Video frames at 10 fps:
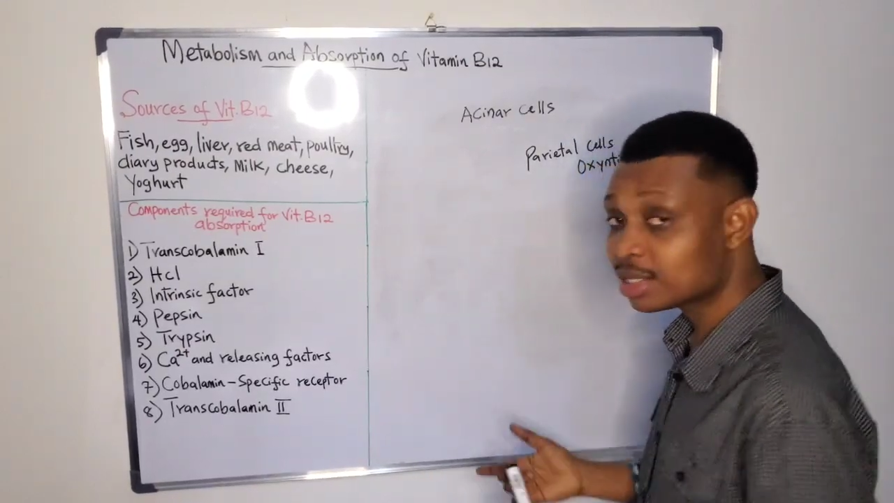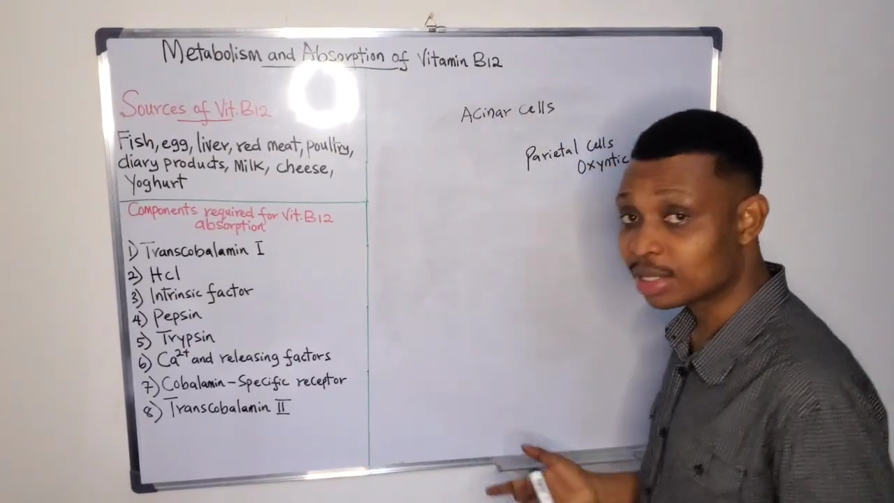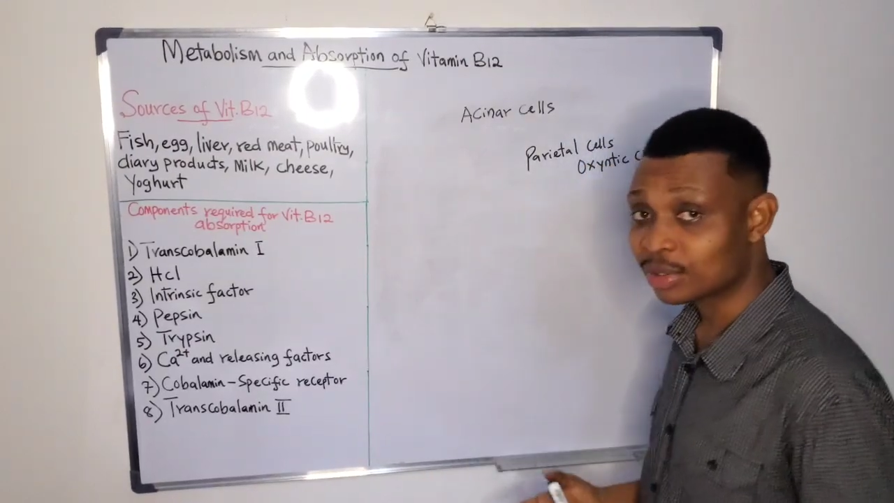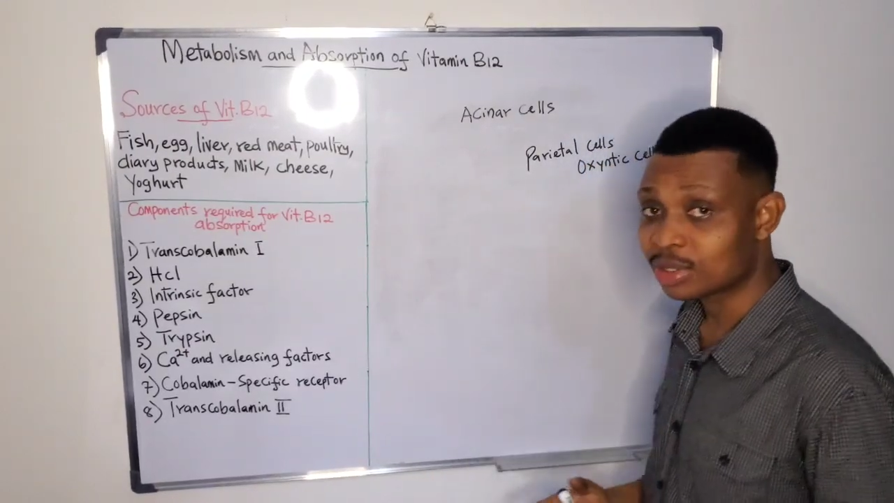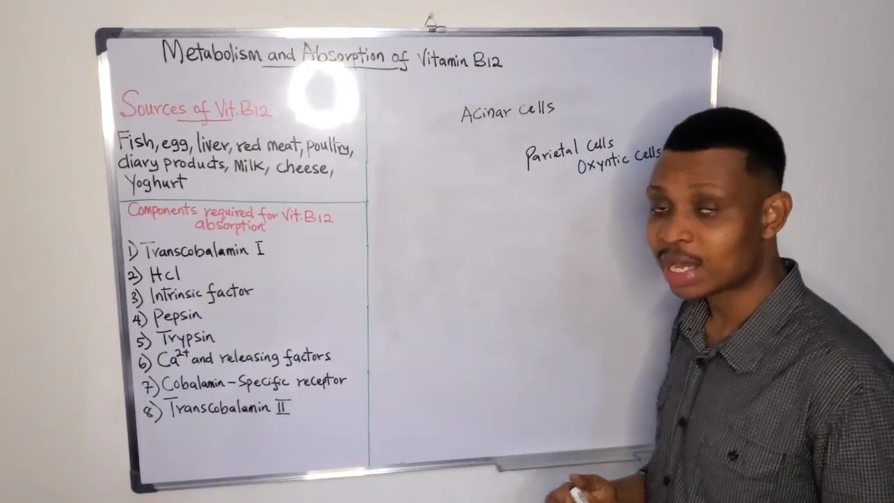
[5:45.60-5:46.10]

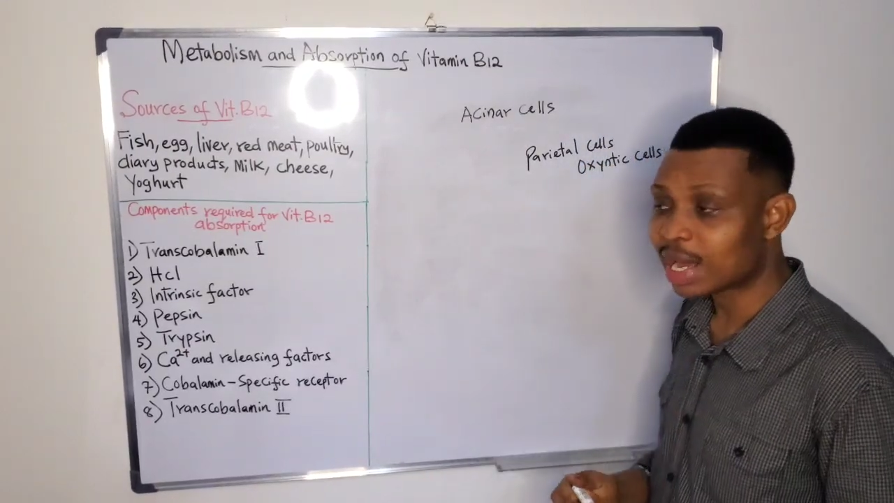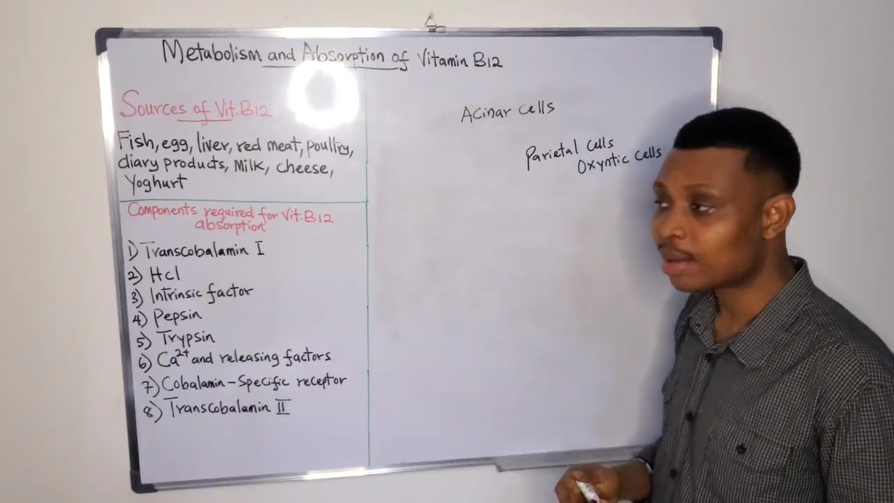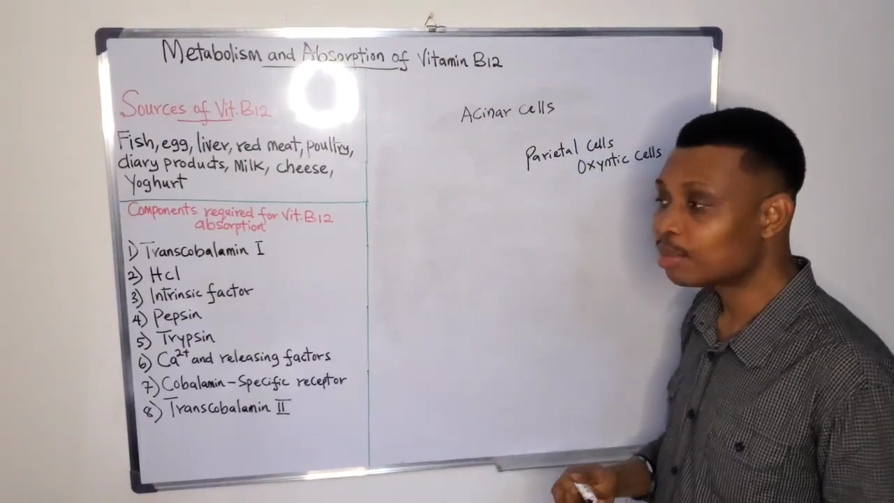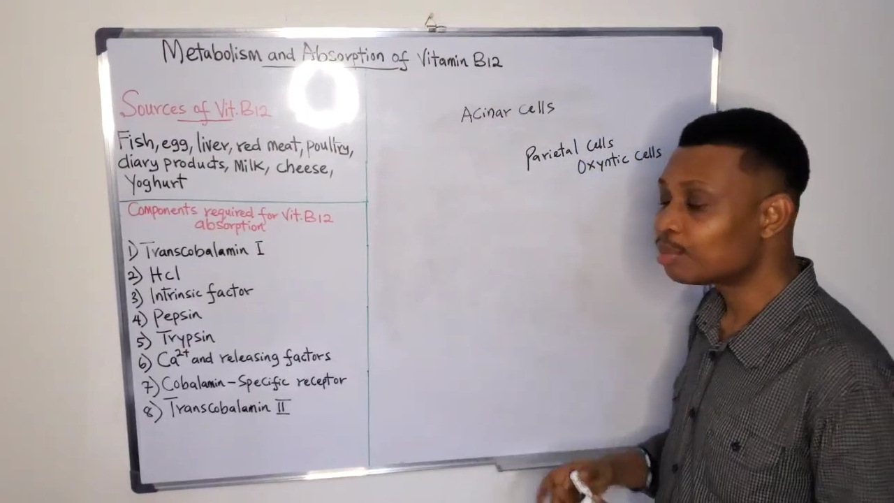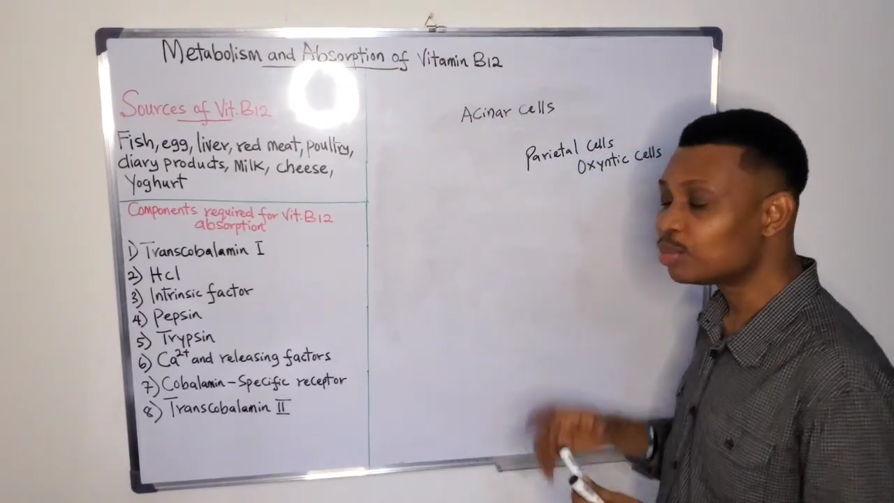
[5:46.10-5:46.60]
cells
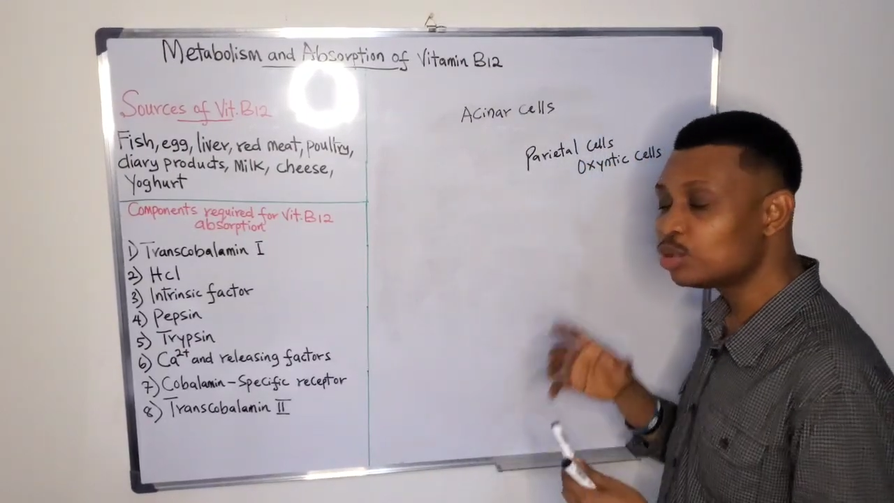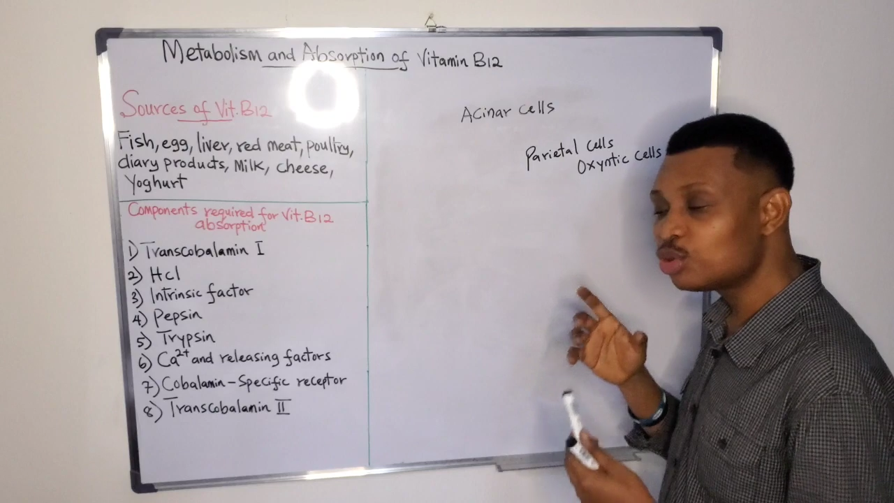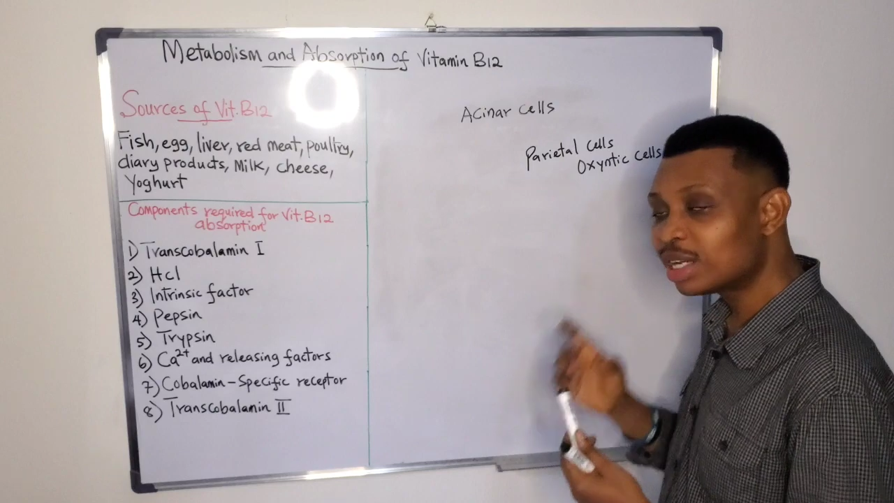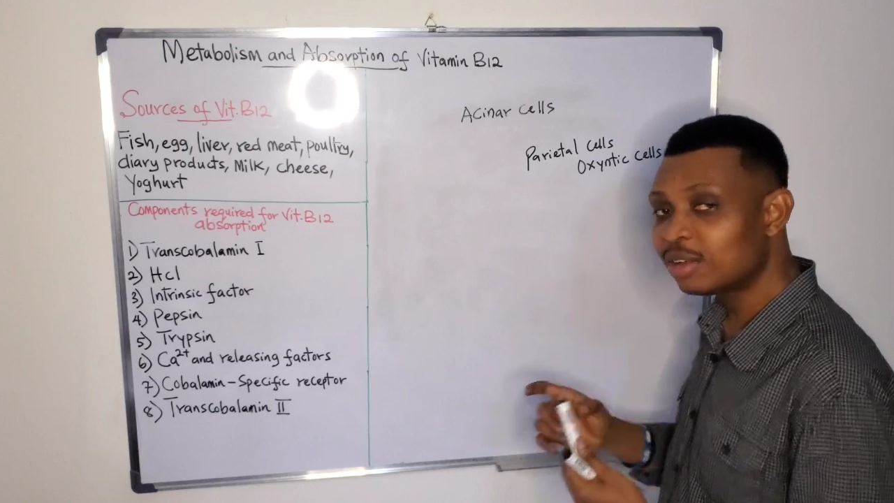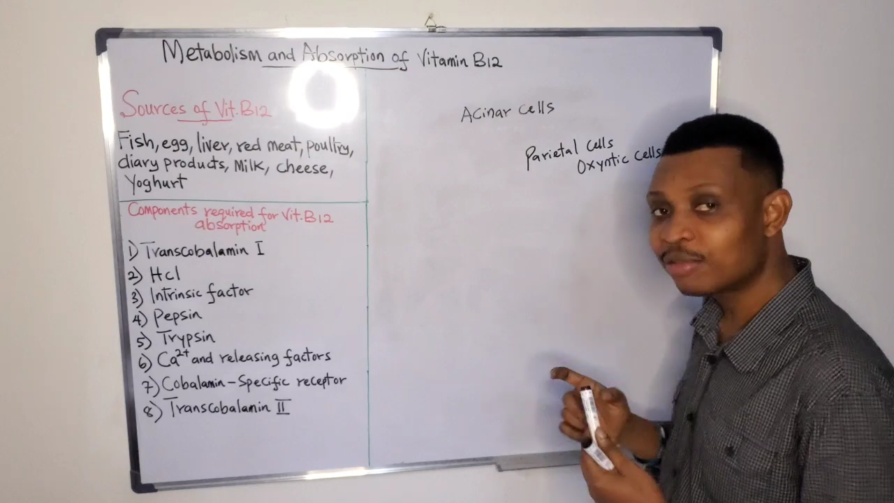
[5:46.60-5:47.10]
are
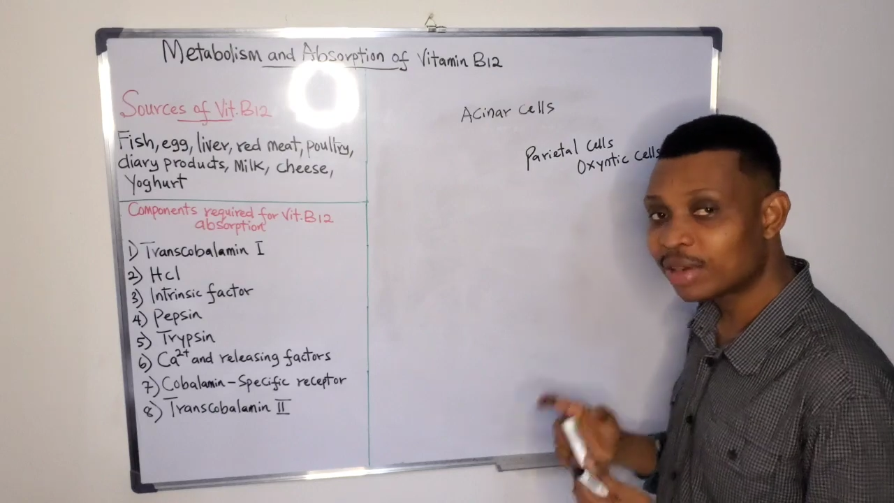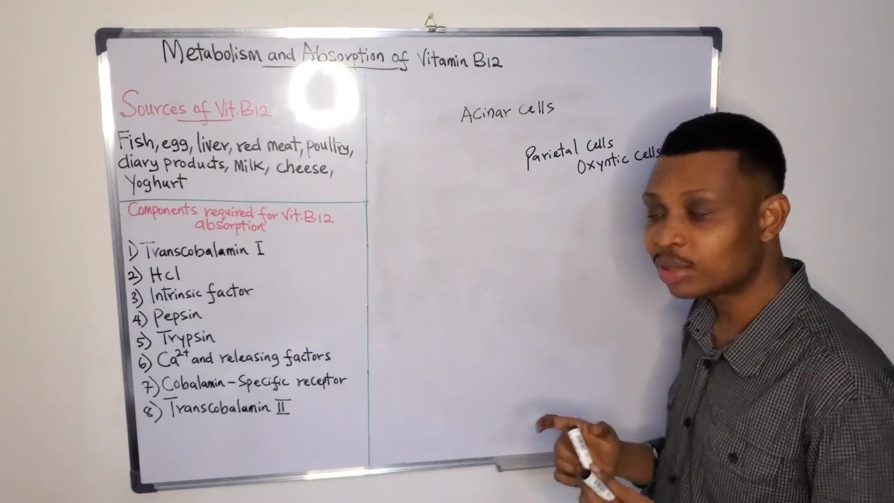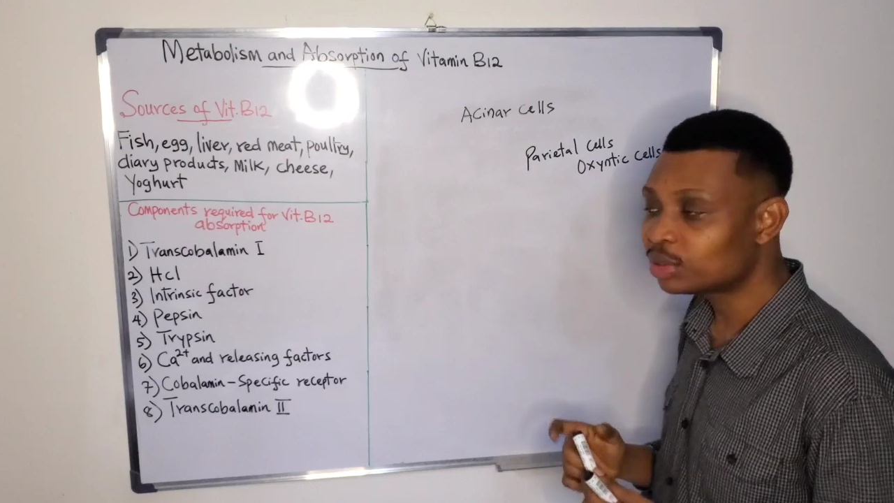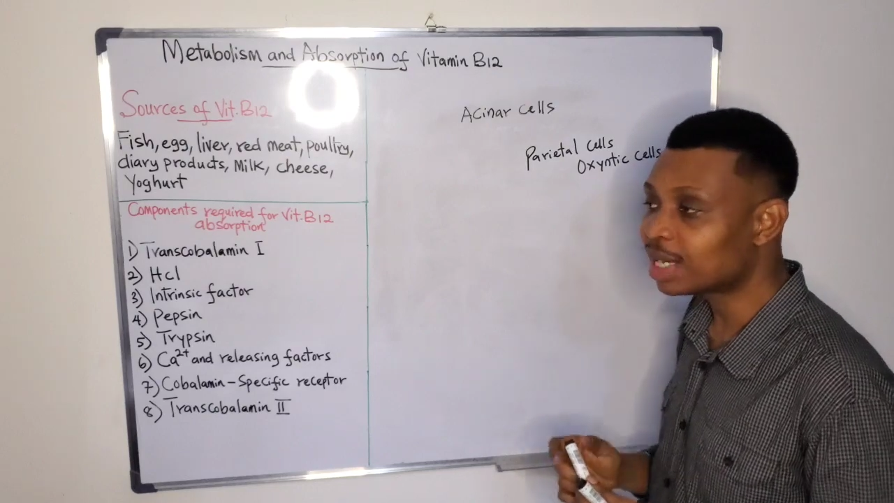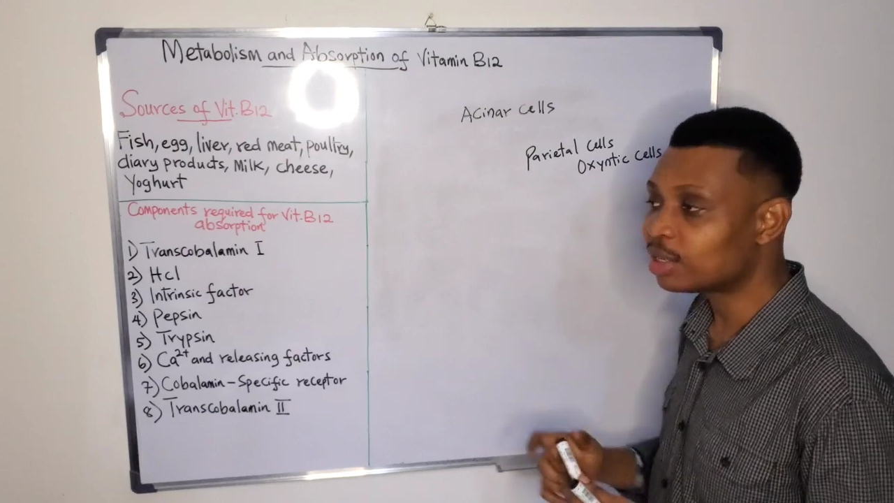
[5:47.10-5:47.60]
usually
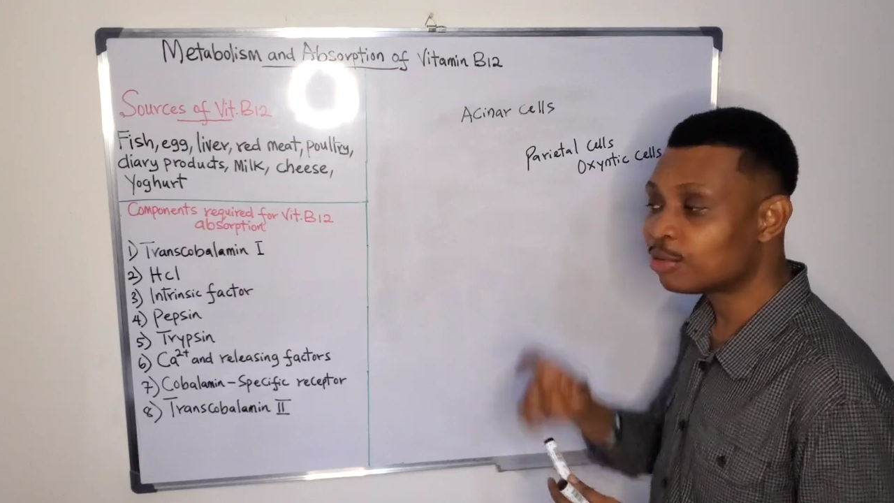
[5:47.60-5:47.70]
found at the